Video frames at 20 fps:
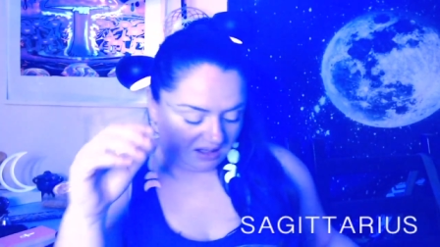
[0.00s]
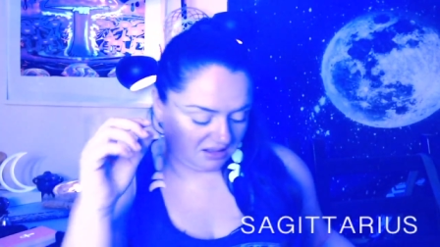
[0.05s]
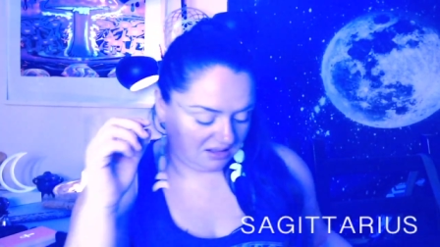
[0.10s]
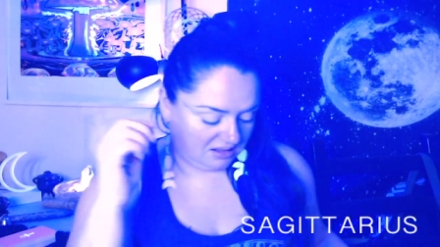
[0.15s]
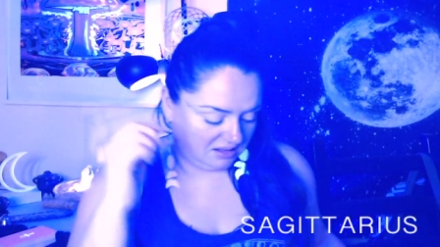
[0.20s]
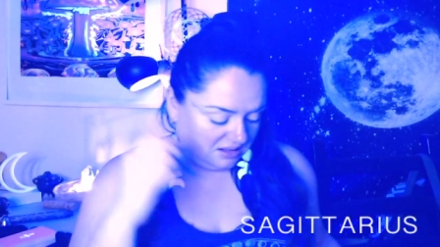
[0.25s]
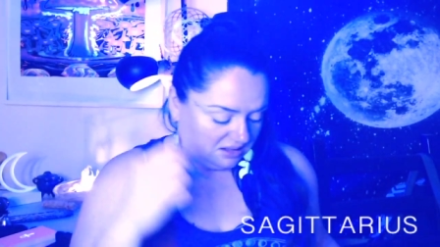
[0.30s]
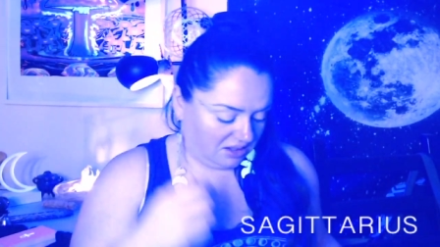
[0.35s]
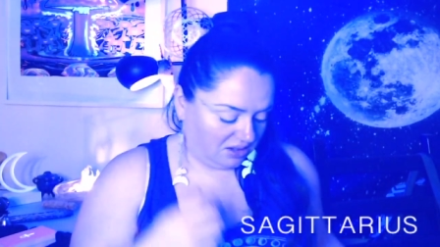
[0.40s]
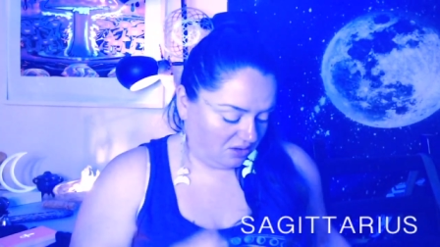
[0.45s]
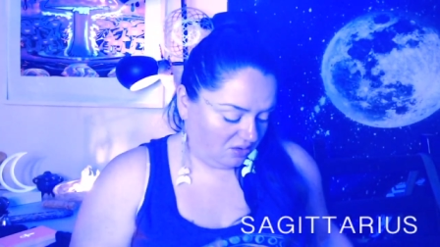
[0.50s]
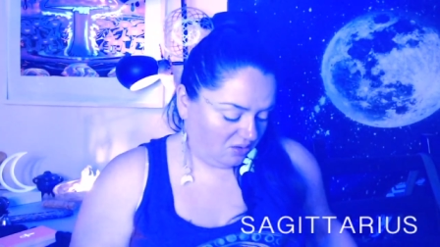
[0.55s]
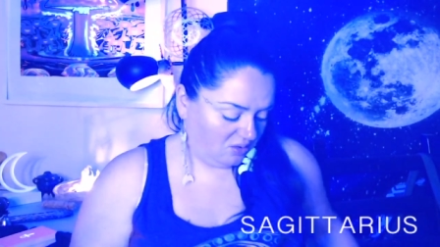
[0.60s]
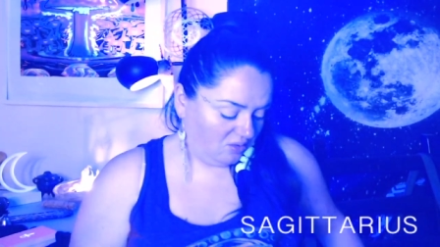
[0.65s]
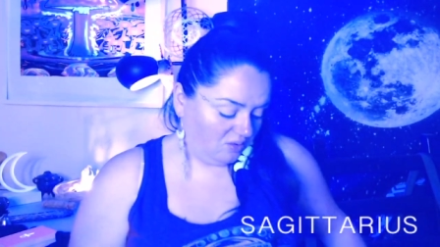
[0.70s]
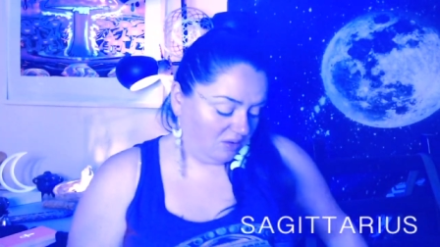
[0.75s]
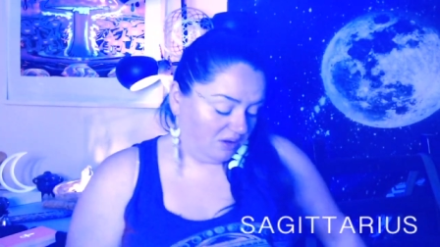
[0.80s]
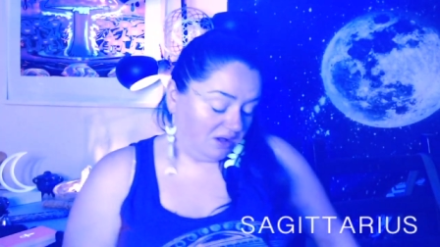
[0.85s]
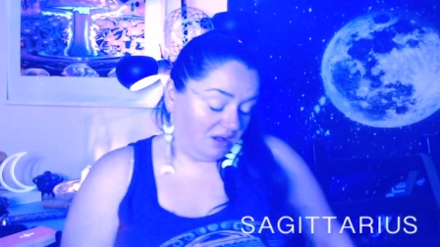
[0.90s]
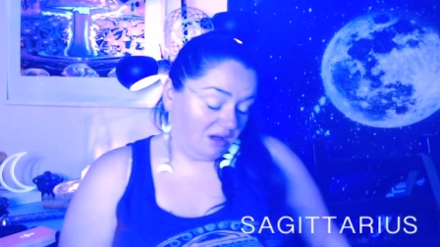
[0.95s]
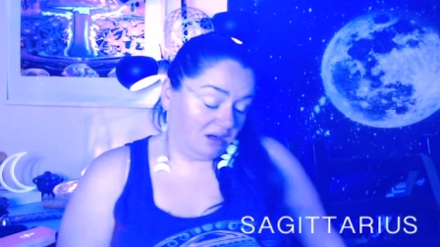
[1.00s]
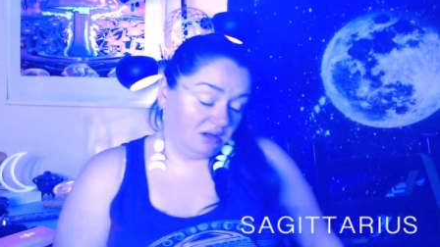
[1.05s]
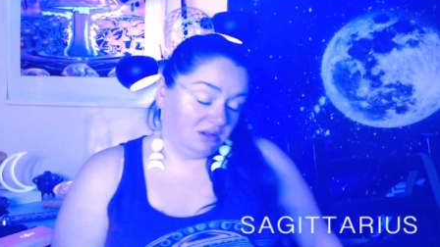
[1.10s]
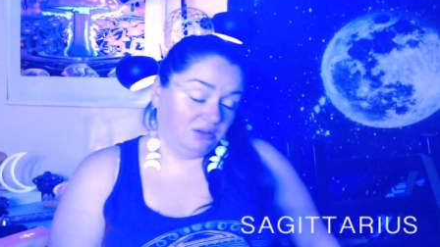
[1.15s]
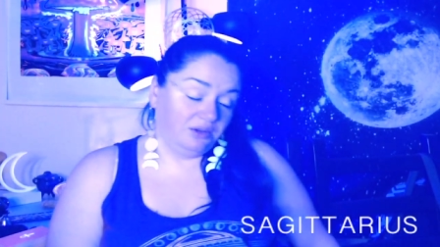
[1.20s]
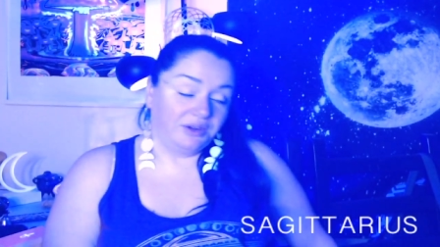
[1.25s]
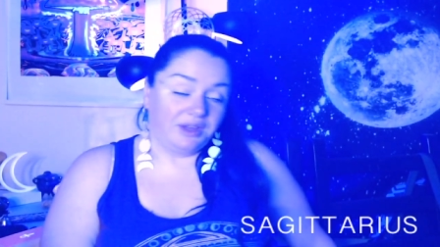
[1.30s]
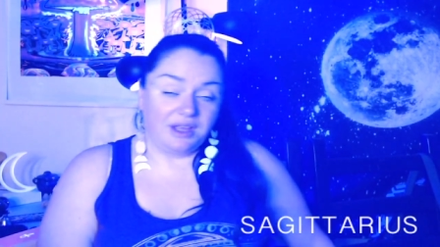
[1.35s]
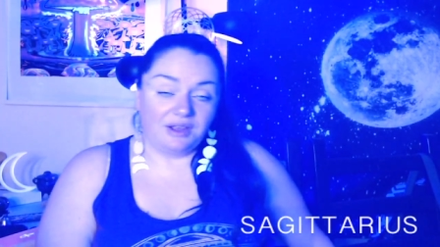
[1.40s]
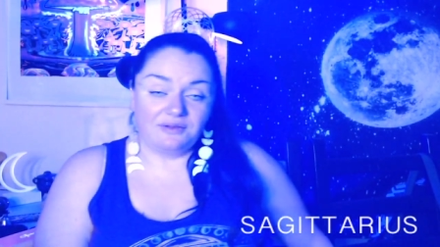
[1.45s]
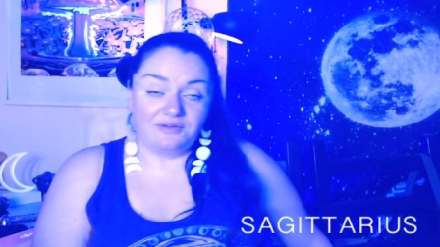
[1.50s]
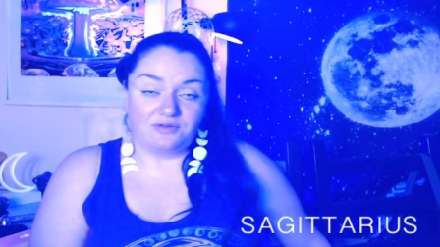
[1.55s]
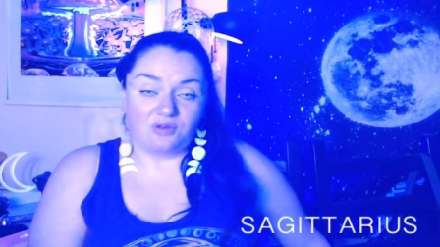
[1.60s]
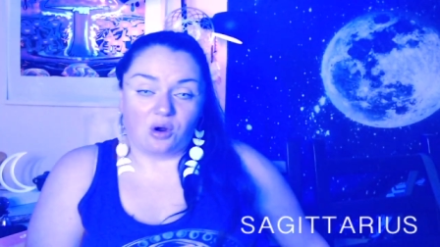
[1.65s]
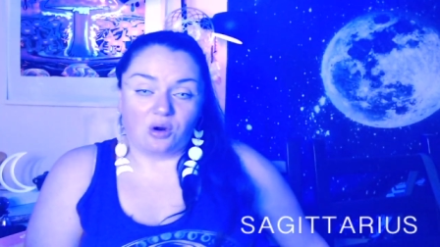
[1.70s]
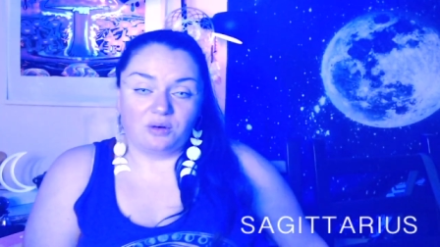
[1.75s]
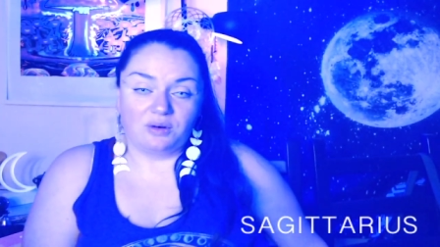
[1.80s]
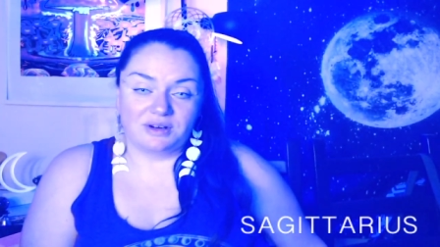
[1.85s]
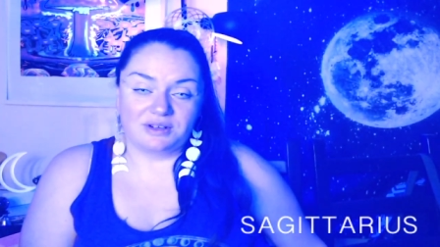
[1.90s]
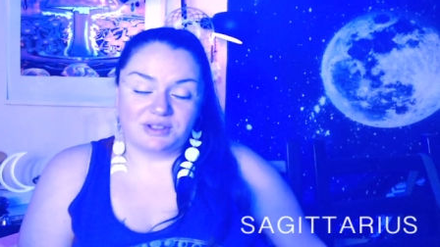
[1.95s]
you are looking
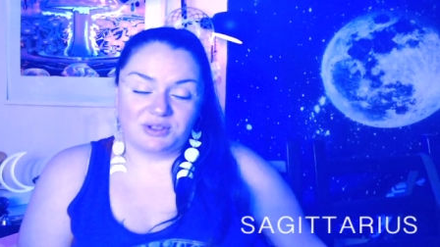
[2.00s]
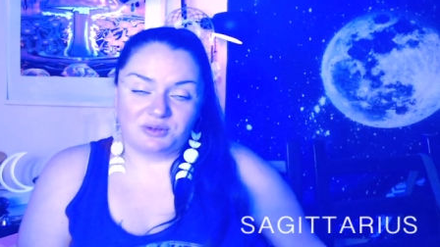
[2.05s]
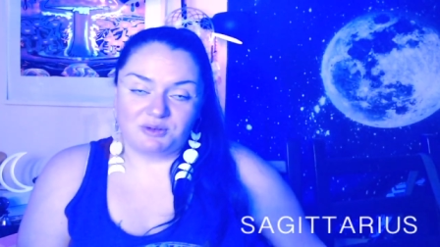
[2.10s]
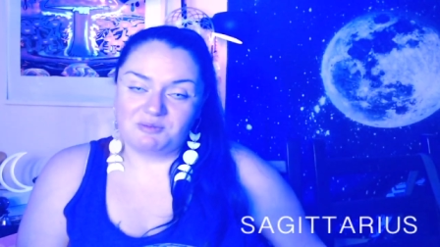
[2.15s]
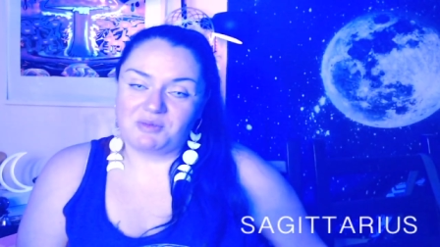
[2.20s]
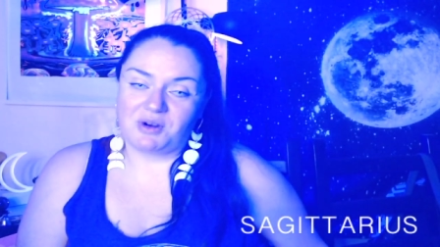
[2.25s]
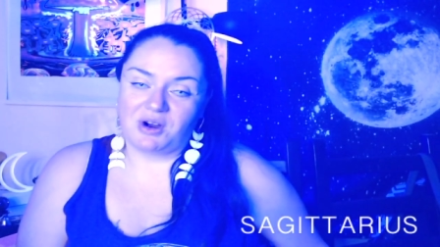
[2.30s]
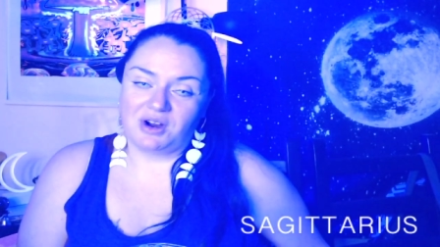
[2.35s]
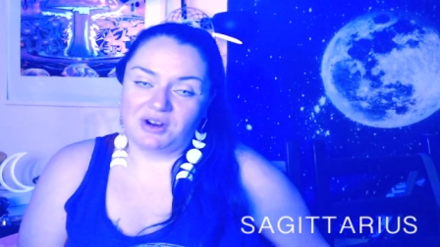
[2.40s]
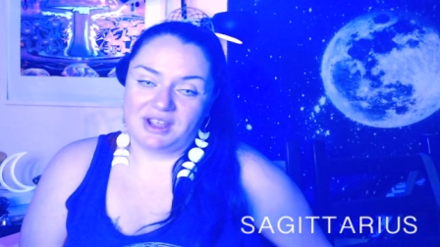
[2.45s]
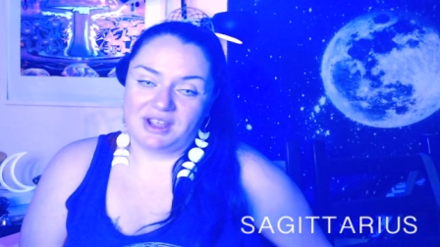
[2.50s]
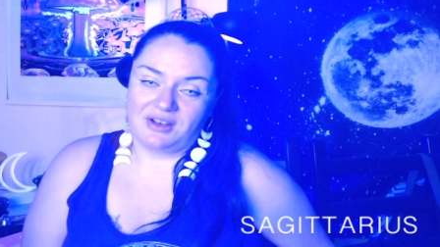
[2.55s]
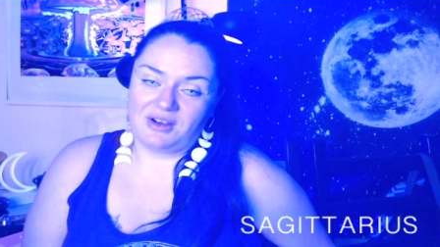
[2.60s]
forward to embarking